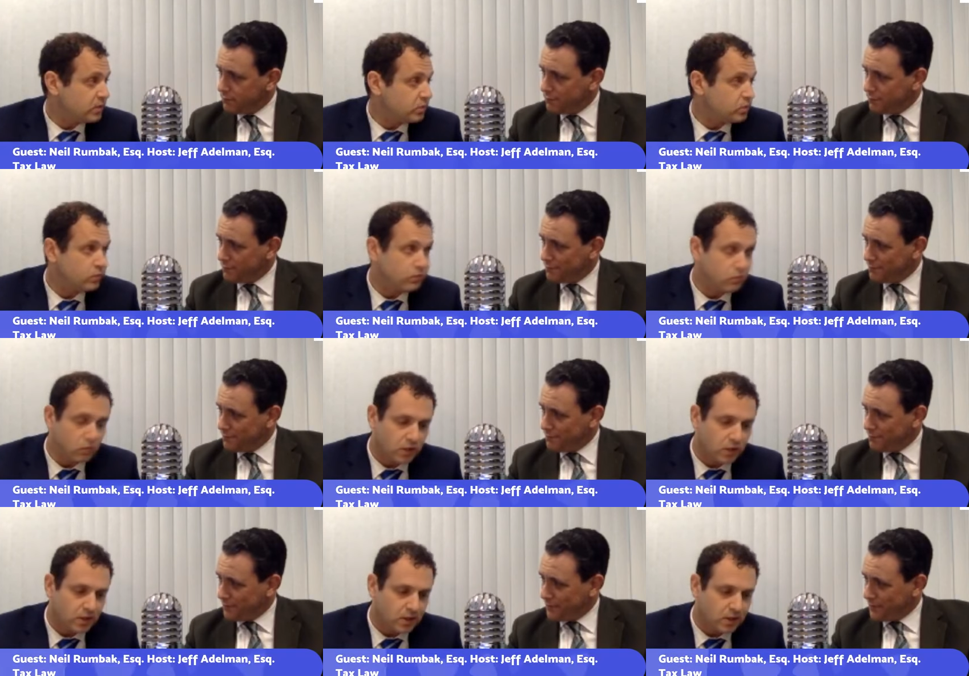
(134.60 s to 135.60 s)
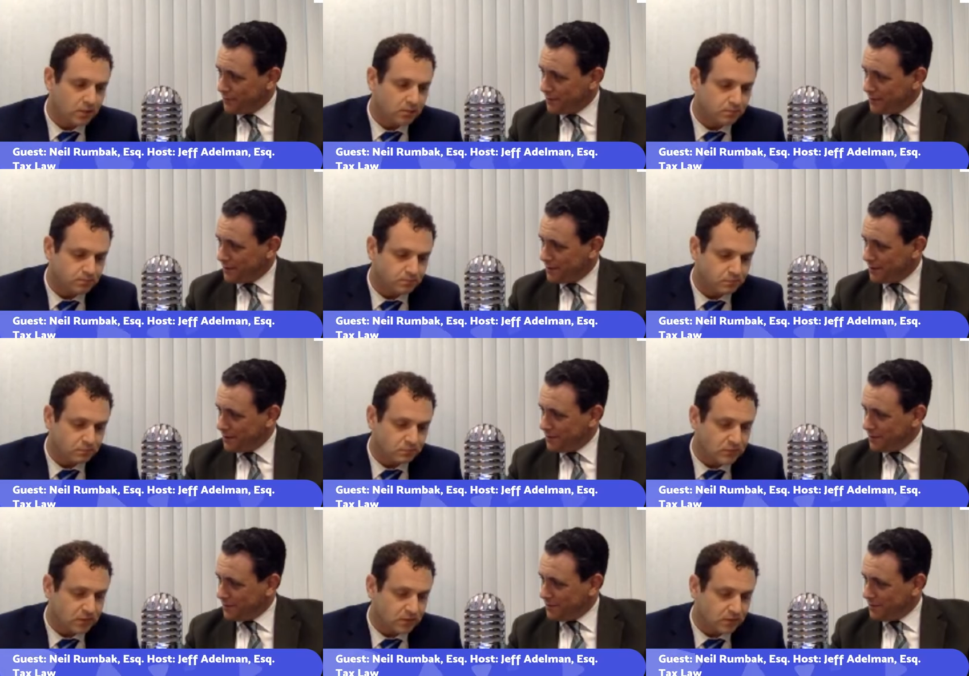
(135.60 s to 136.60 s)
Speaker 1: me to move forward. Um,
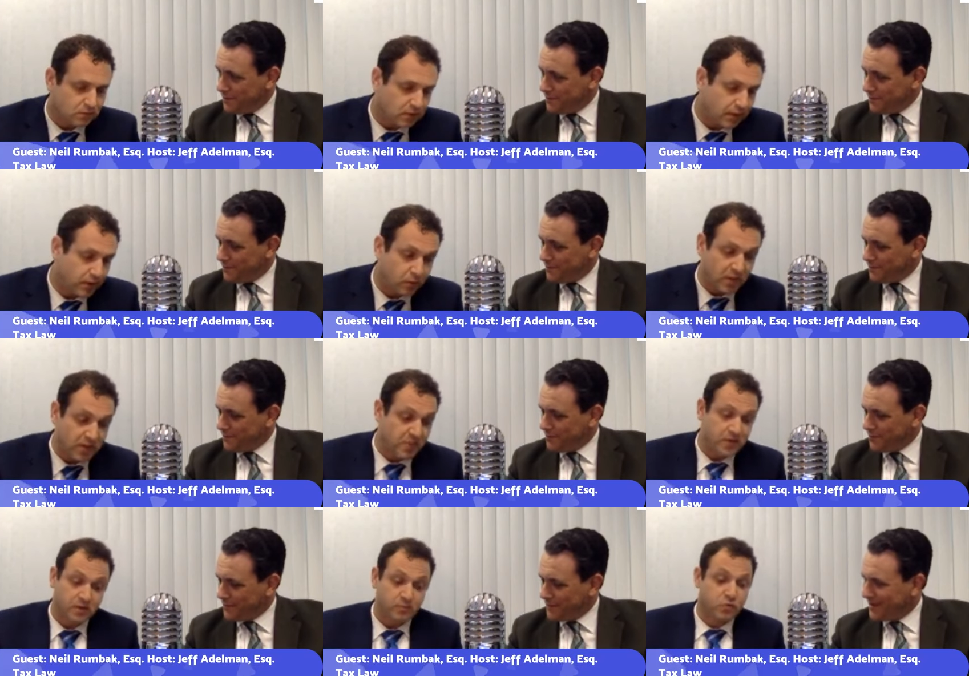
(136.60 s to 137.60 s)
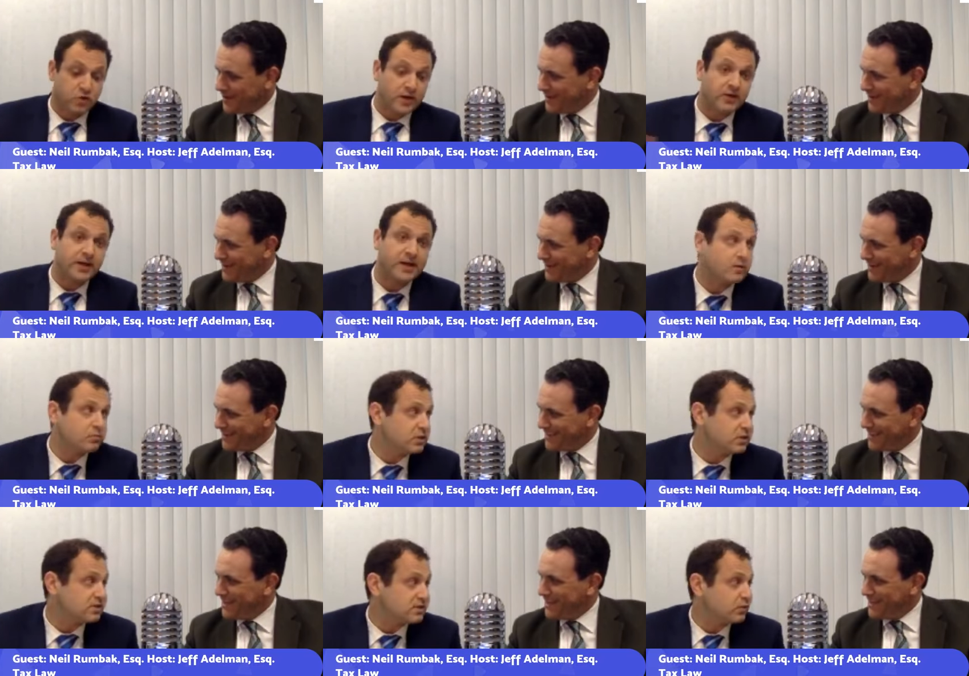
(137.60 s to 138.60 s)
and I hope I make them proud now
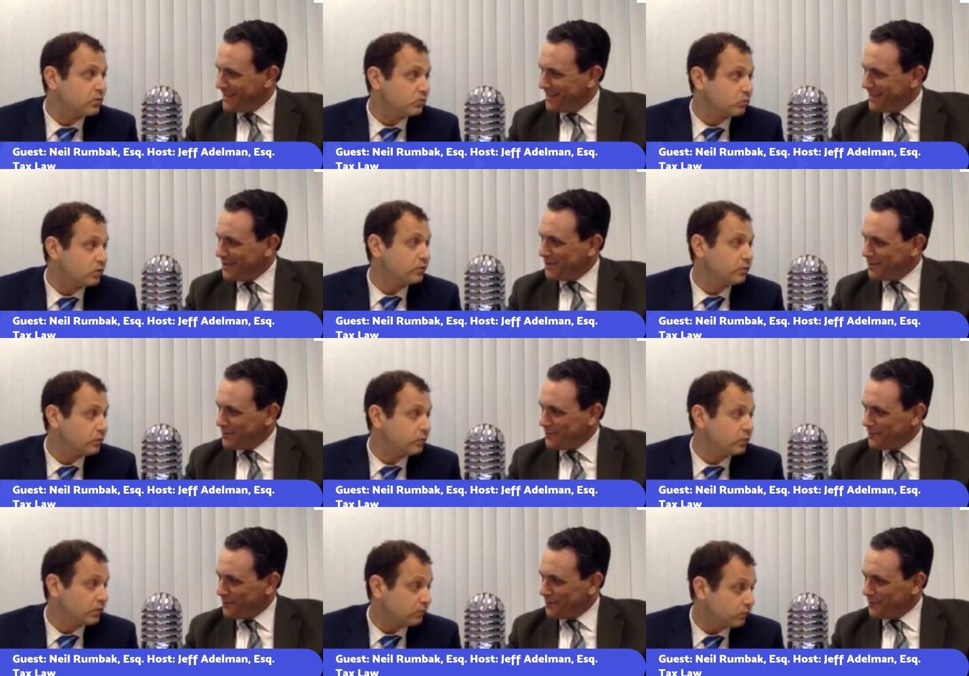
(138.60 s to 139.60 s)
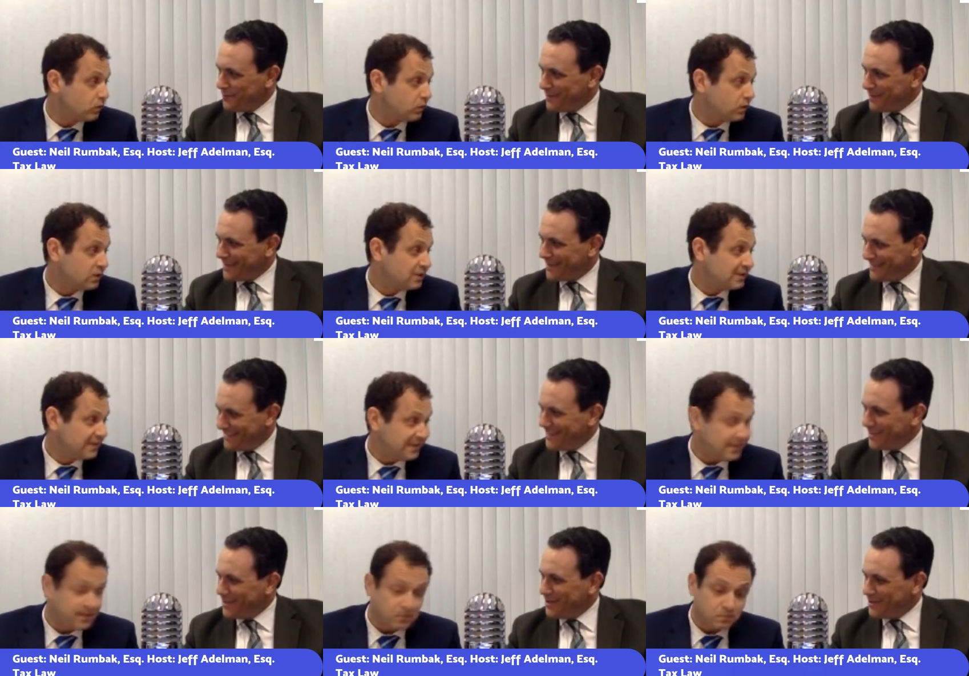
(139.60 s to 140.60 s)
because they were really, really wonderful.
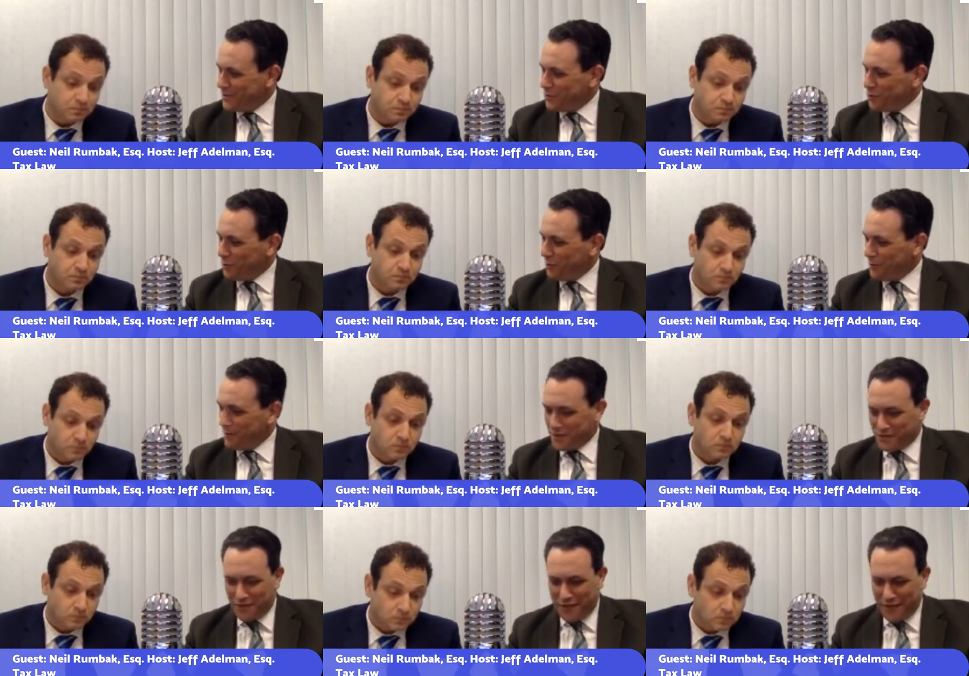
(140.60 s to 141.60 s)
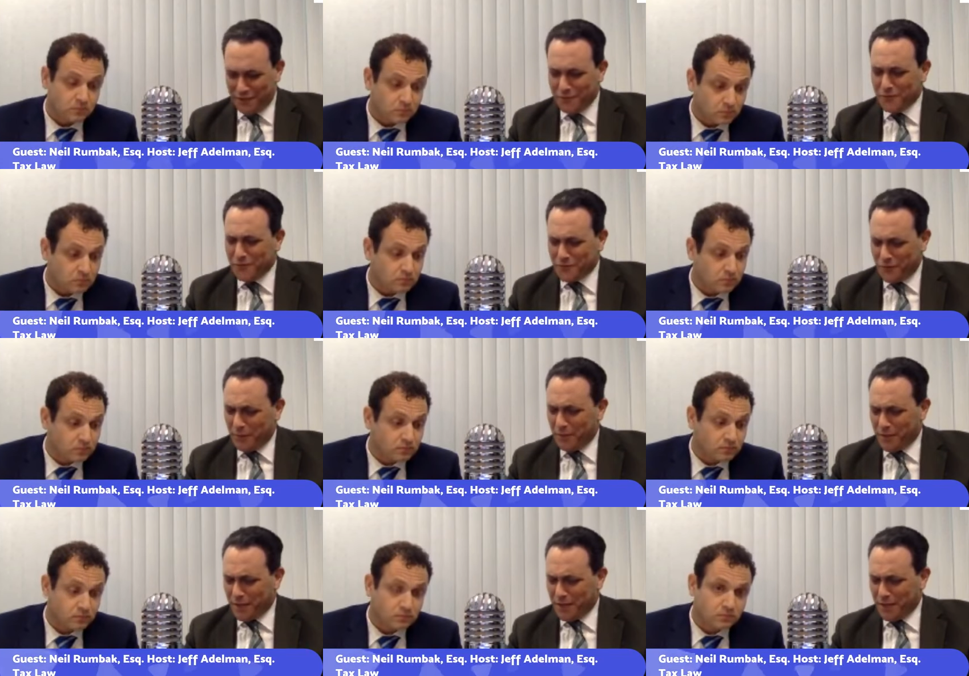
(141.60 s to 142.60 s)
Speaker 2: Um, you told me that uh,
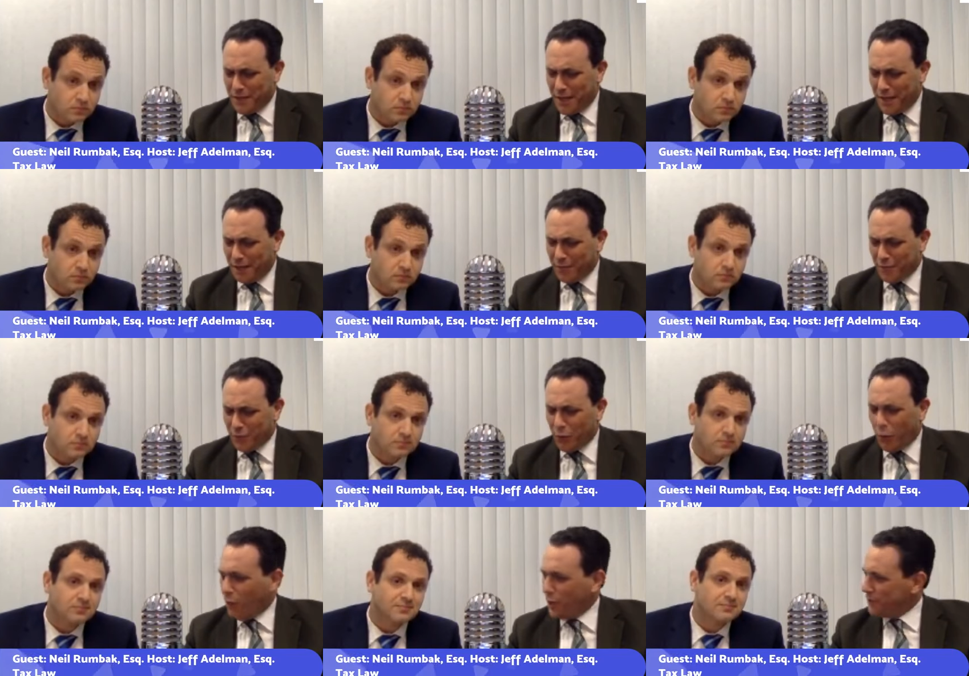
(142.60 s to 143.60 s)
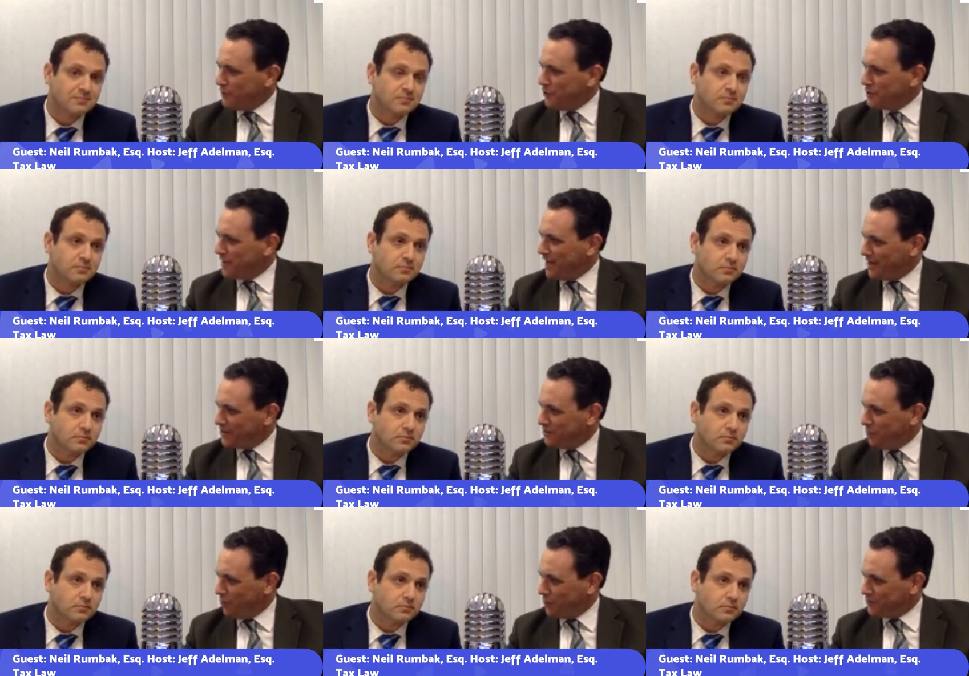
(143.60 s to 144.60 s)
somebody uh, wrote one of your
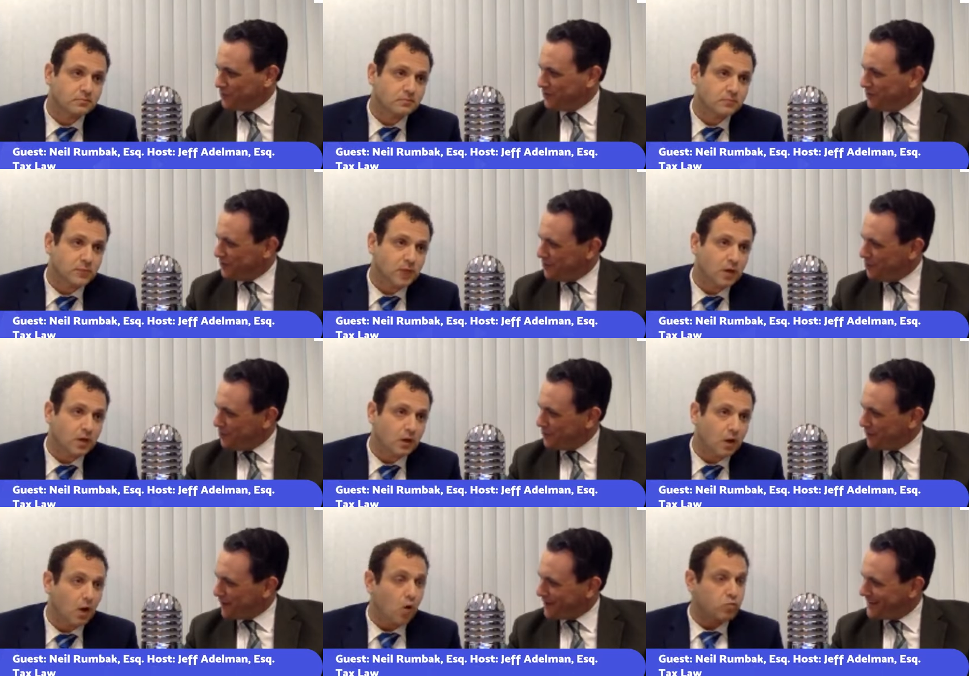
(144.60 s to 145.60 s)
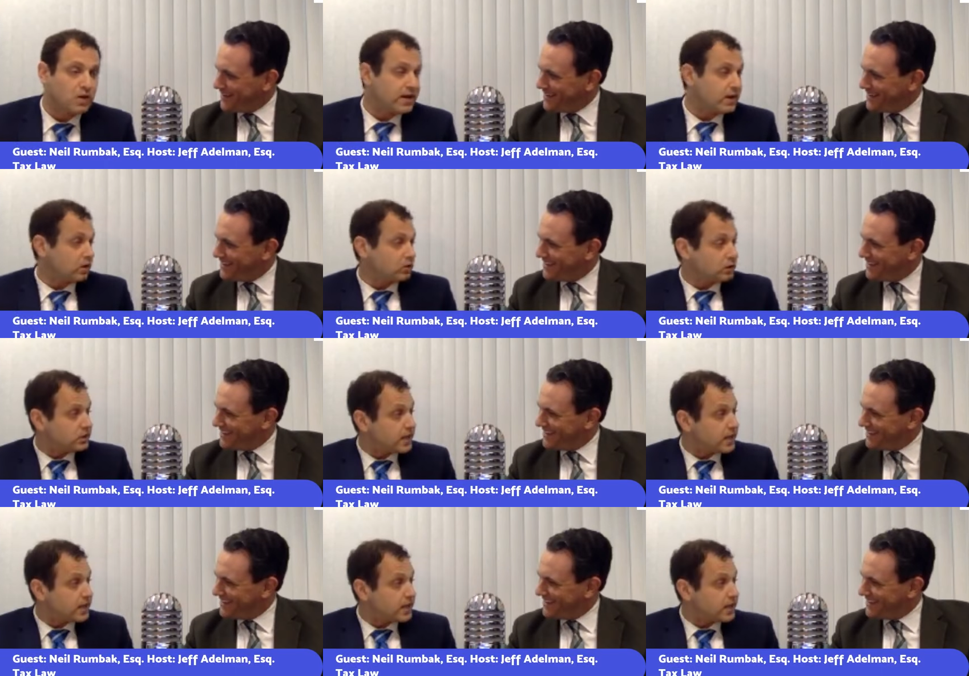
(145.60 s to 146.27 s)
textbooks
Speaker 1: who was that? Oh, right. Oh, uh,